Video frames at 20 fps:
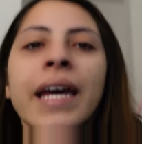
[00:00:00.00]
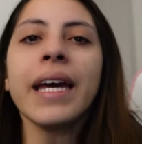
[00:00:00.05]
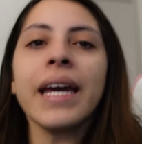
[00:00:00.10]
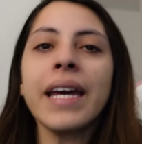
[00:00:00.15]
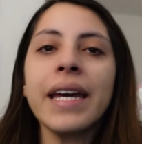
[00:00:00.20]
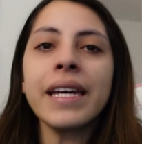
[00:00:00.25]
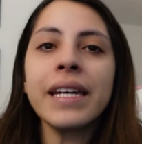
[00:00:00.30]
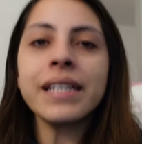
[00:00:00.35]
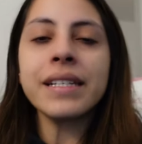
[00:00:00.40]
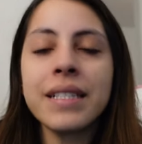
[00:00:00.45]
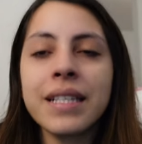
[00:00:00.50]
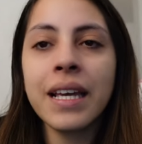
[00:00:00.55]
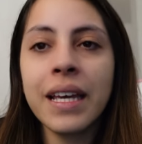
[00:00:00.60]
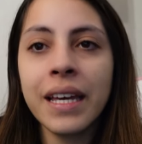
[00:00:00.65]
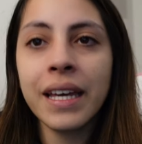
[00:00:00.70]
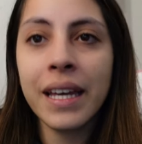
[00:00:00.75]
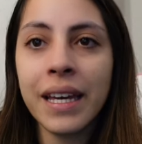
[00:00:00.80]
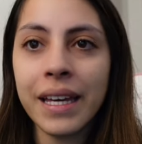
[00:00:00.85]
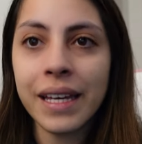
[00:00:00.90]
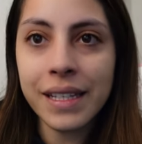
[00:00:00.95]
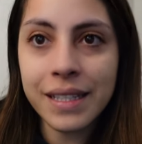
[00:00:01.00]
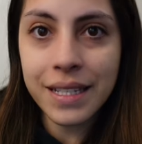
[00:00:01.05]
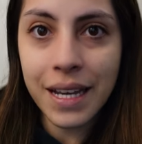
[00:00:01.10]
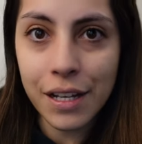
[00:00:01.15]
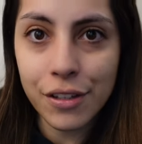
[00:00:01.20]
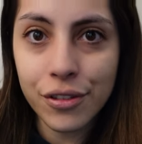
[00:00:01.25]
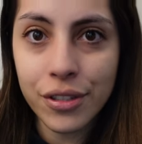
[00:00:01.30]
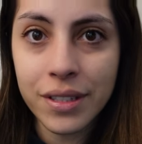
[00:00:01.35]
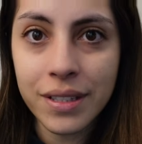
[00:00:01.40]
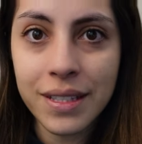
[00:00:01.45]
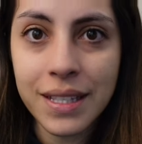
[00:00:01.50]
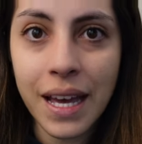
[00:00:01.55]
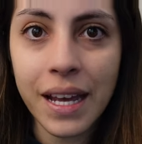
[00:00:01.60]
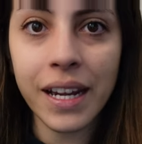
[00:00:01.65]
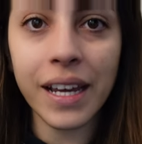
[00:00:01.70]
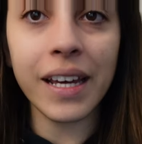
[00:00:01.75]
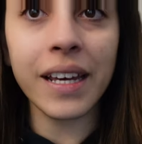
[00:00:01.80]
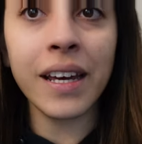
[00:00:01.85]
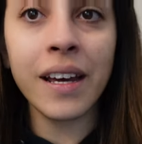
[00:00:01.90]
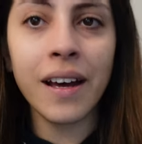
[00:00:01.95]
is intention
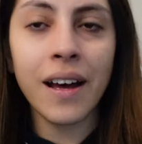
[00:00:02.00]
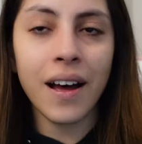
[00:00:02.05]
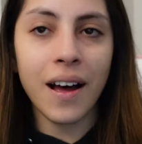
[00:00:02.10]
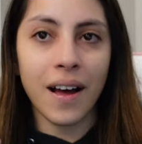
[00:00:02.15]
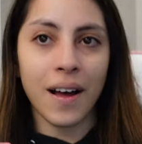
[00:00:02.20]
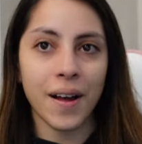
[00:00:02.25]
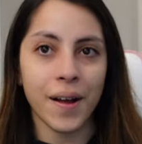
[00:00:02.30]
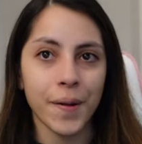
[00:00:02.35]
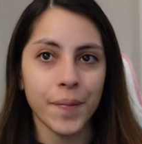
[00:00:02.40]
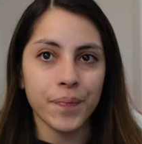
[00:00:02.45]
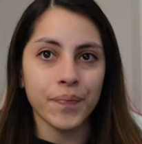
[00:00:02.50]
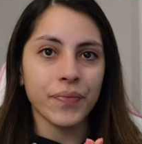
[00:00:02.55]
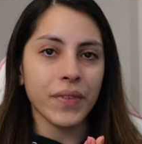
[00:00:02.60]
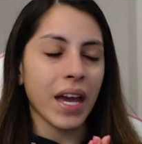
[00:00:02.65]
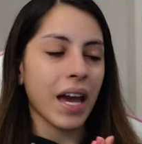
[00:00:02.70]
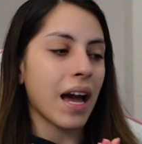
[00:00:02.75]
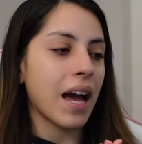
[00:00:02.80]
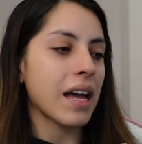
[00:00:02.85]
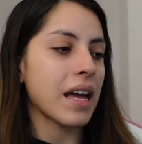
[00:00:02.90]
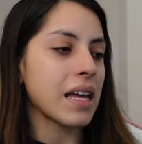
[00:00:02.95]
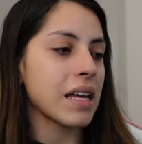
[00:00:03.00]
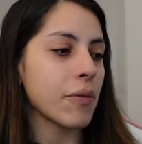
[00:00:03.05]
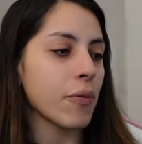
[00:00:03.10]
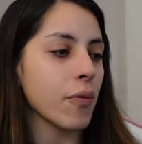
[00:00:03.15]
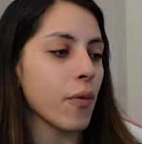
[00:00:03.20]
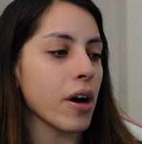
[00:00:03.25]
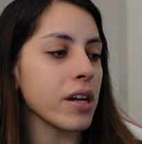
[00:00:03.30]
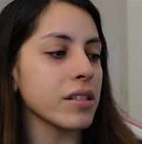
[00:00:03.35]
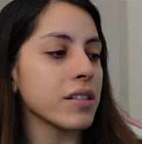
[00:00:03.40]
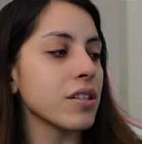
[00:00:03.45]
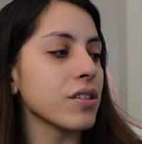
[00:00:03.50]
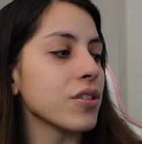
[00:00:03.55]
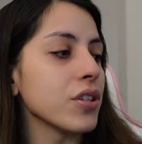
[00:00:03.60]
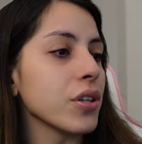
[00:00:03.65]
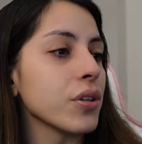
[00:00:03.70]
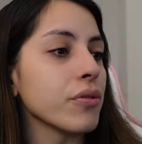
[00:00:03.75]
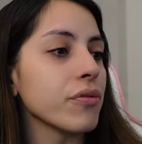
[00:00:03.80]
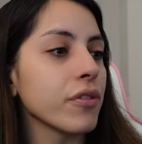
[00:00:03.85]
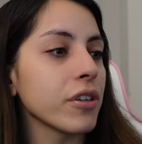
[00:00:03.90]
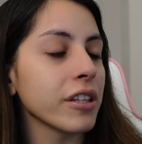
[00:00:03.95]
setting, um, what to
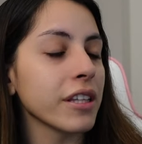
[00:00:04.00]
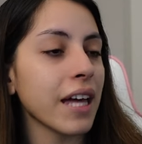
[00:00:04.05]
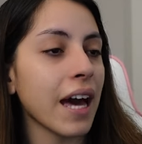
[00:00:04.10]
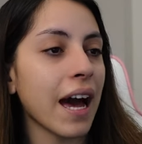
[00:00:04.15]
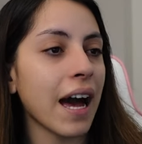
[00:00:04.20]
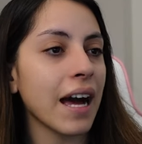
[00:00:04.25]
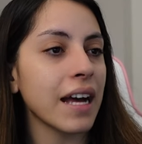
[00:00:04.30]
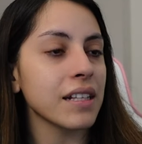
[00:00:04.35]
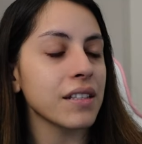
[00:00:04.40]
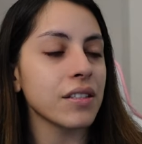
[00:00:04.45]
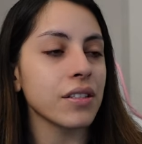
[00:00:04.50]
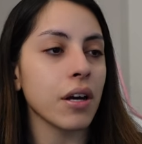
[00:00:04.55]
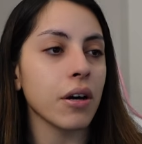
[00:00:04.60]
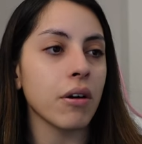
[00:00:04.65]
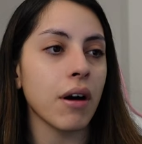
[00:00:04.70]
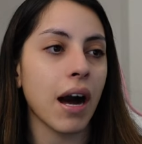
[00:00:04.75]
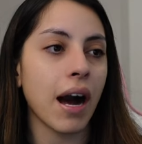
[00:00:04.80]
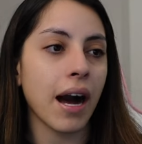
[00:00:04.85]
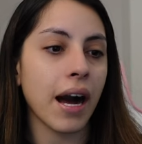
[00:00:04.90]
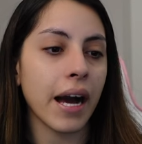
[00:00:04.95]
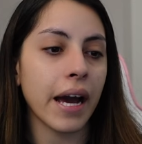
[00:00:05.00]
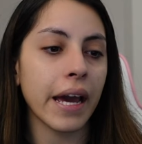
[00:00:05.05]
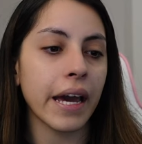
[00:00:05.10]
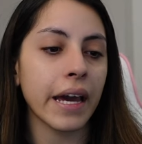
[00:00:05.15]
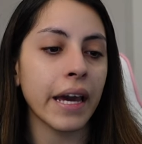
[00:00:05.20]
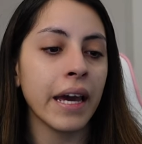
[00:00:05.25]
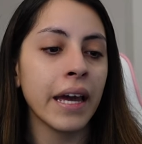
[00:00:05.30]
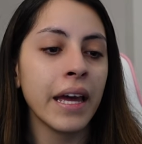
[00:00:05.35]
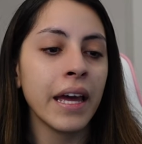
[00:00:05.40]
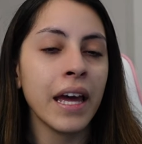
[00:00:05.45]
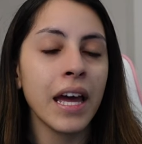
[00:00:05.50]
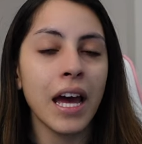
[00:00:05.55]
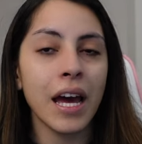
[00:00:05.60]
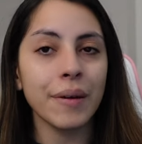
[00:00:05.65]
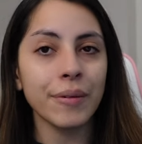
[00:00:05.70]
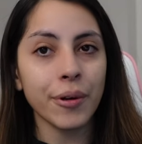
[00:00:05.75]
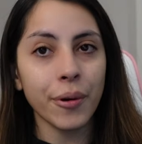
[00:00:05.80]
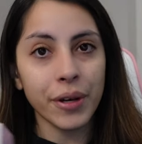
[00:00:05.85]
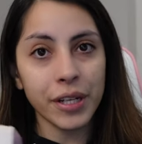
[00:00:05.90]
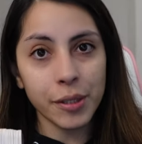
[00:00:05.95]
do for that. So I
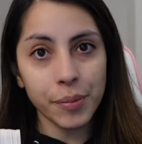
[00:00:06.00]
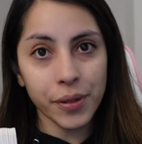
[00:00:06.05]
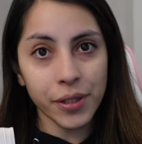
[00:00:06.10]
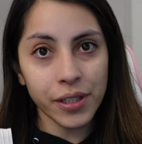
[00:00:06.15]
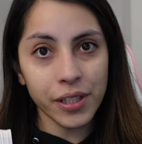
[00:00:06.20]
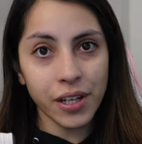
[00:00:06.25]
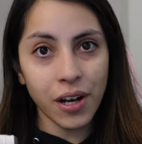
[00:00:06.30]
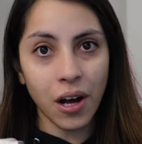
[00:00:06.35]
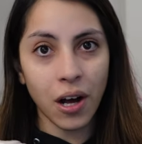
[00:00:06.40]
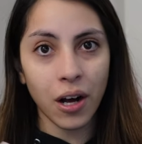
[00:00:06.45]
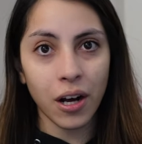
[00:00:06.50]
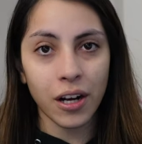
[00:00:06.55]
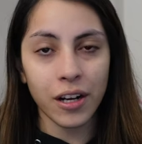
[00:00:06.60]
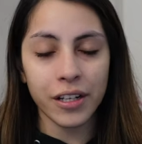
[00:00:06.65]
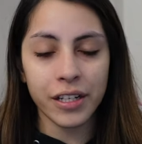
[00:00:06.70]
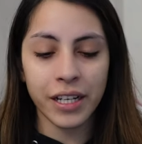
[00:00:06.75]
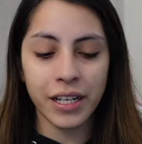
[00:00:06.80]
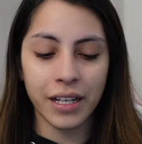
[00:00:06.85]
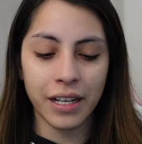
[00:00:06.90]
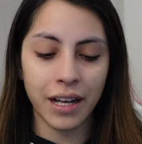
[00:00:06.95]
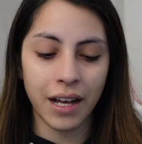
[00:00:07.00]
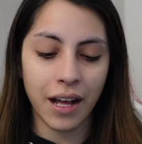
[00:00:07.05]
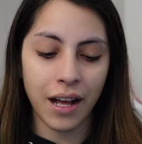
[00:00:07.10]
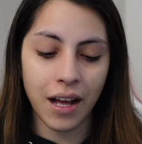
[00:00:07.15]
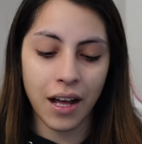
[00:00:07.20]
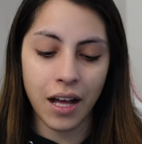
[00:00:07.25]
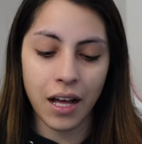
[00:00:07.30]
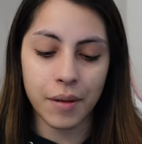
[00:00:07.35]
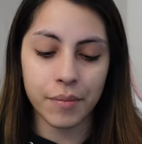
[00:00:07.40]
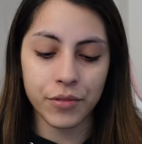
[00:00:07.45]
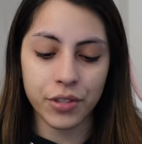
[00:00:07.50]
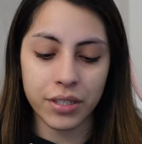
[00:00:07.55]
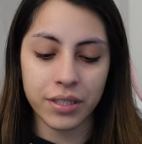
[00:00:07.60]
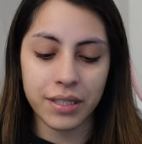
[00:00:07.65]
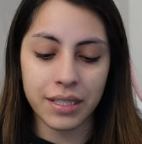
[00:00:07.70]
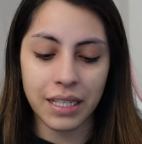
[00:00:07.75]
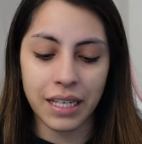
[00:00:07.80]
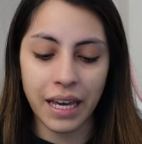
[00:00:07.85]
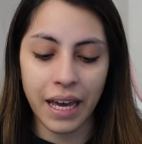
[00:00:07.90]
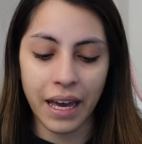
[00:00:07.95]
am going to pull a card um,
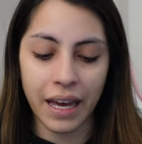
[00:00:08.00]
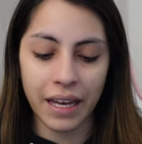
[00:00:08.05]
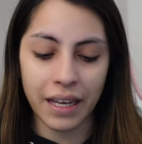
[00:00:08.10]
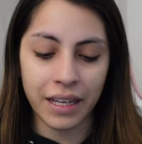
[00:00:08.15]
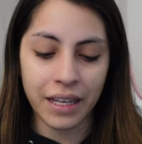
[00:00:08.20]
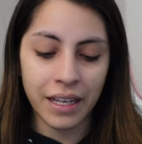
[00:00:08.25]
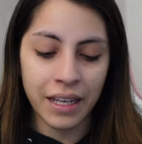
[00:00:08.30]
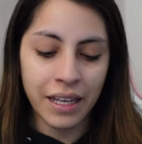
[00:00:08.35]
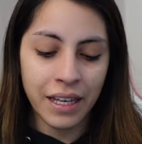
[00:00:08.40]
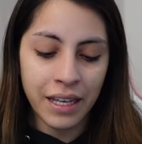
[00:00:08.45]
just to get